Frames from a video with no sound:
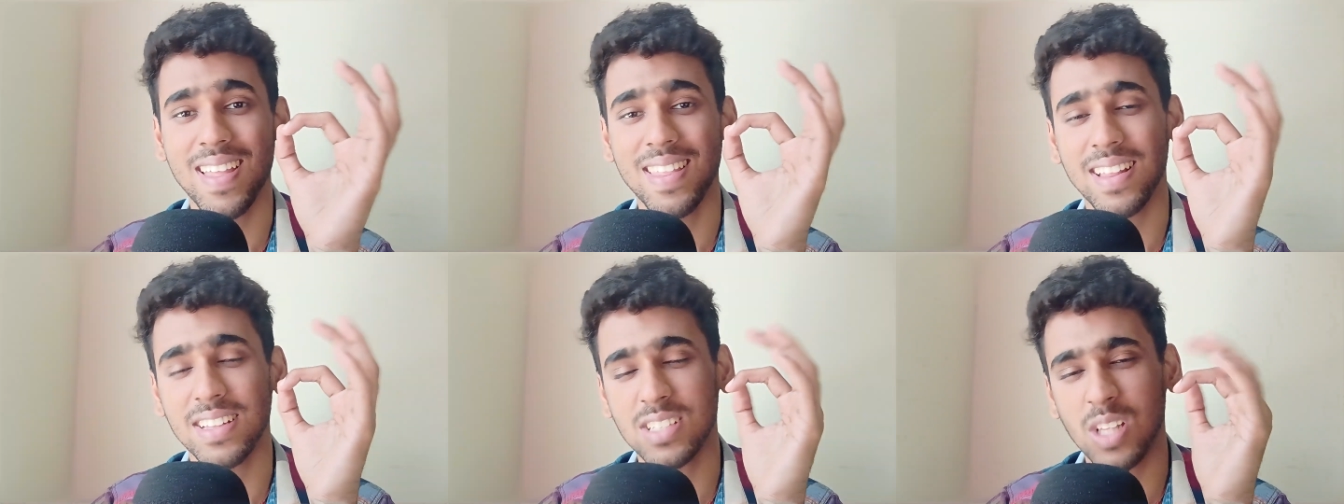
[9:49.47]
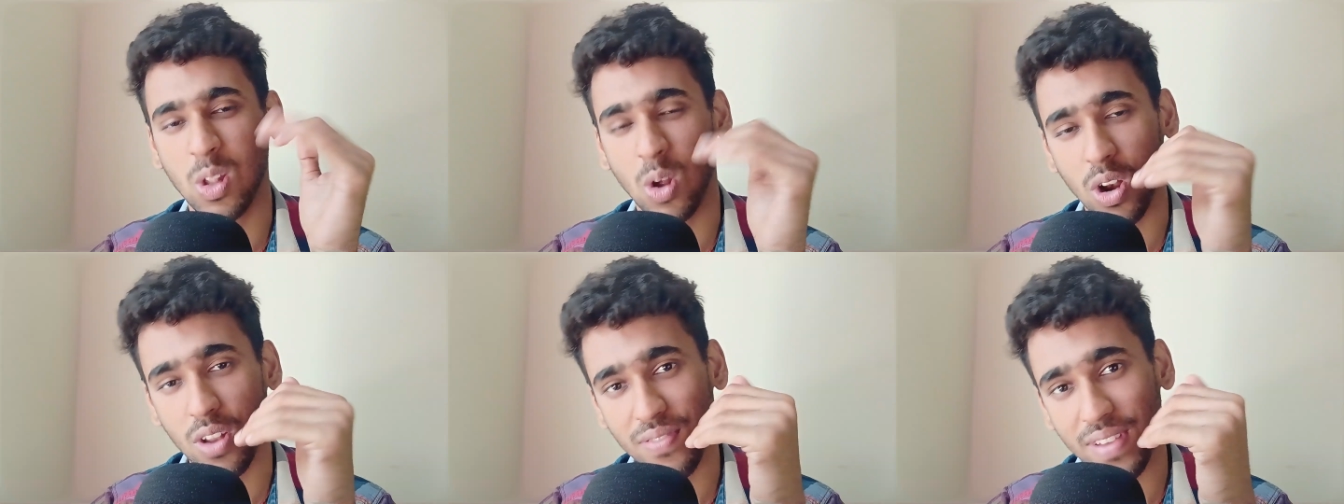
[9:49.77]
There's
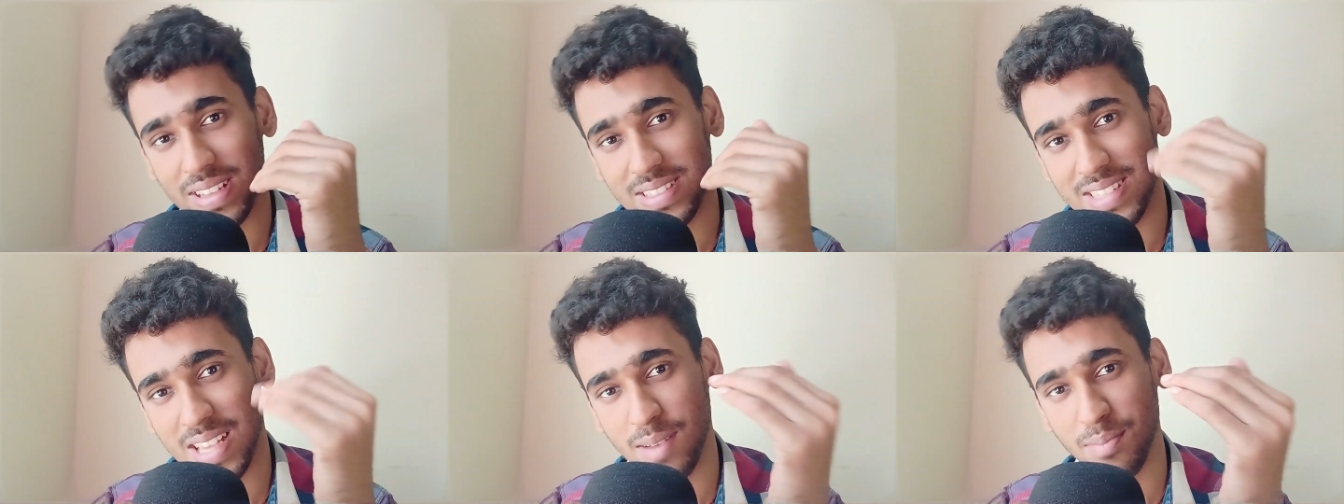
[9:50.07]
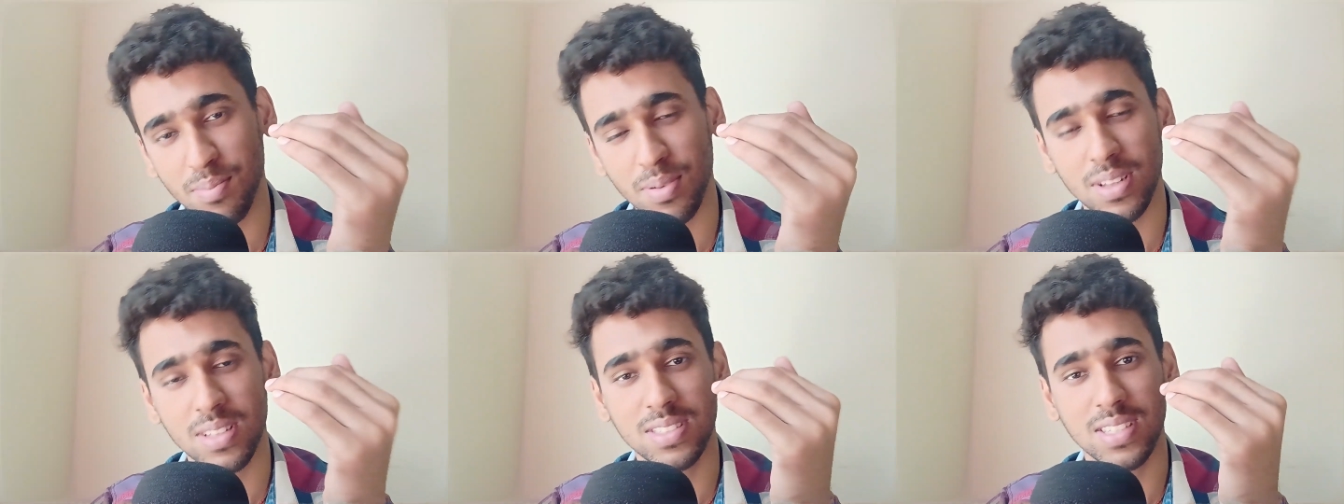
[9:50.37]
a lot of
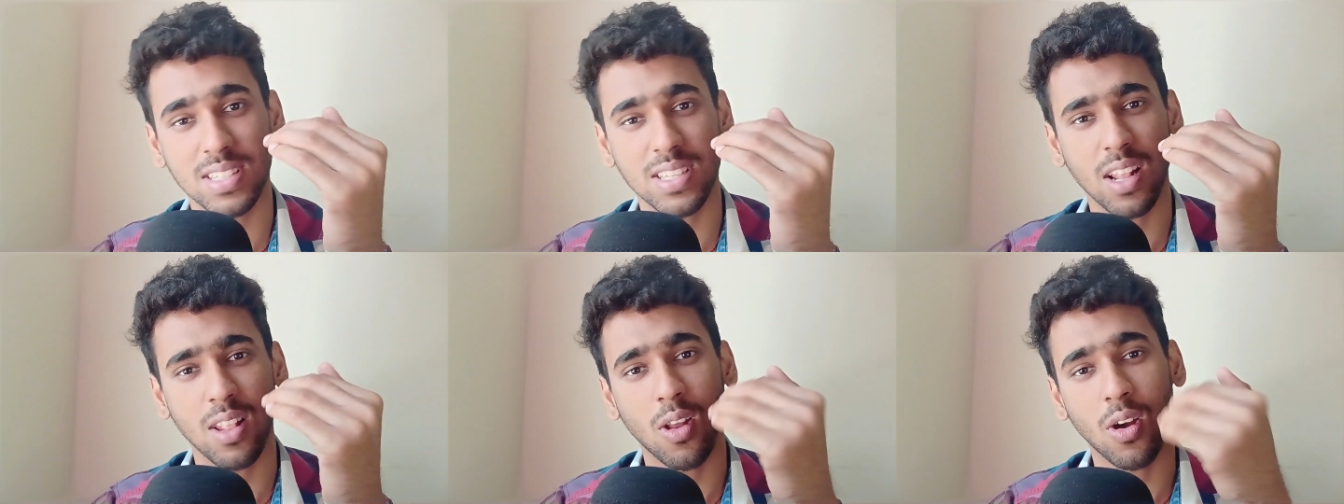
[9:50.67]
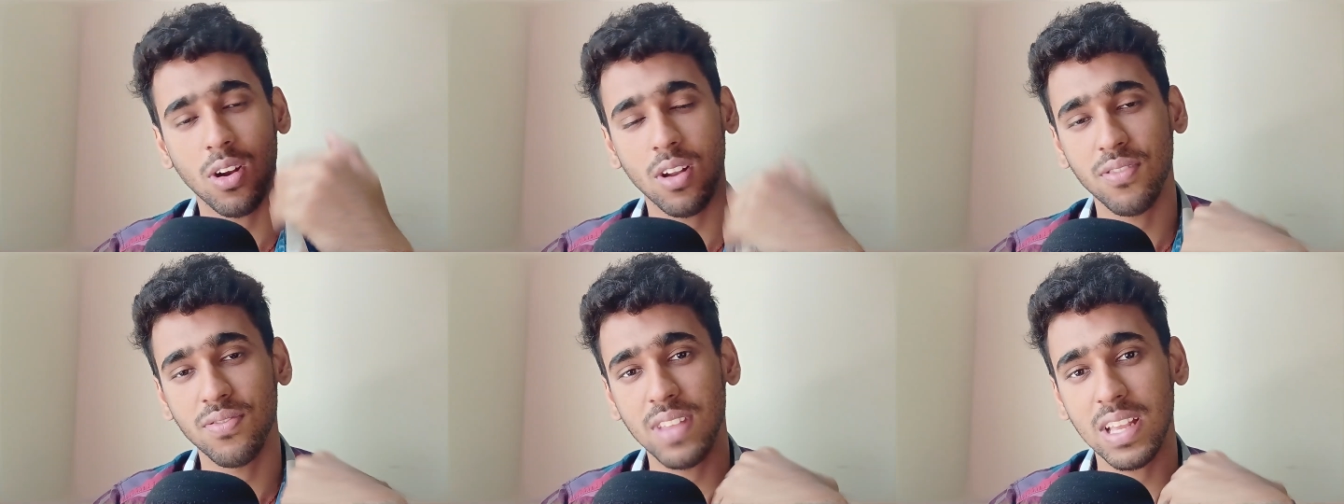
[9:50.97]
examples, there's a
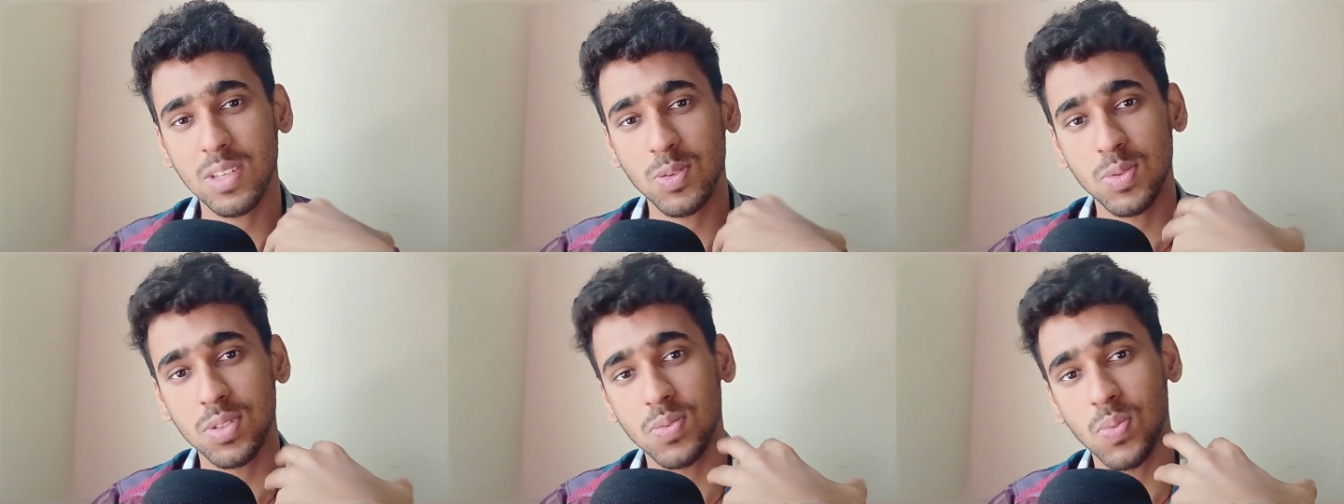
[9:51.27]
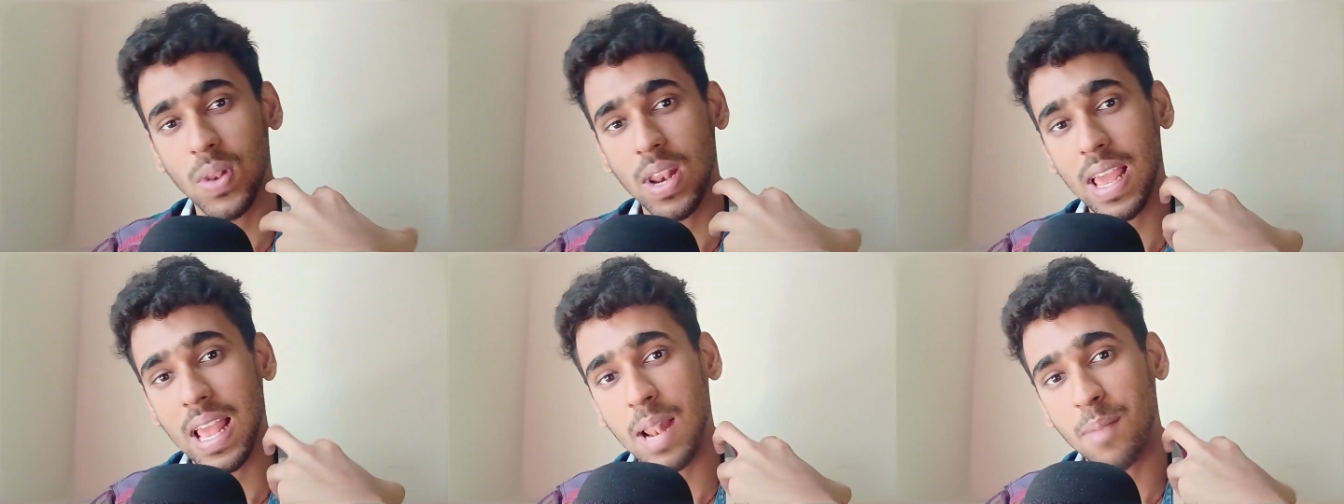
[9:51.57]
lot of things
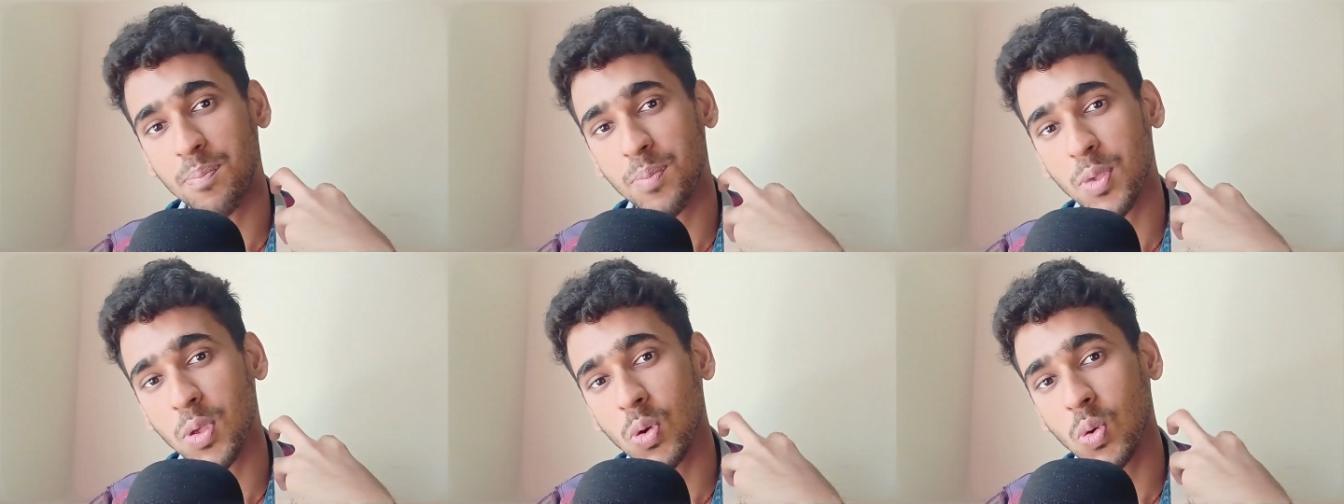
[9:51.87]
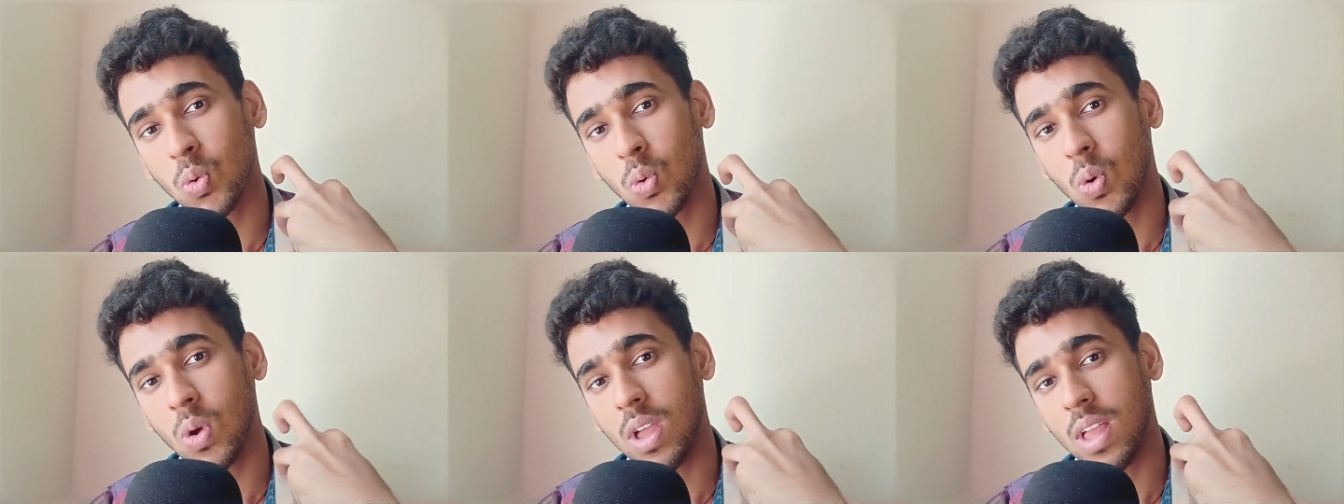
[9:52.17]
which will help
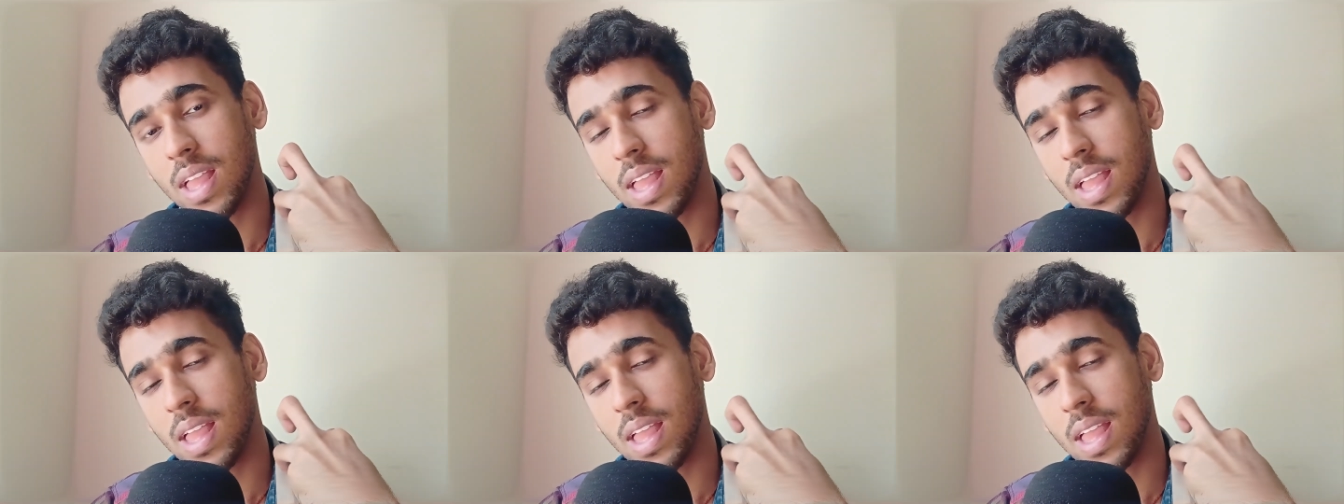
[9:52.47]
you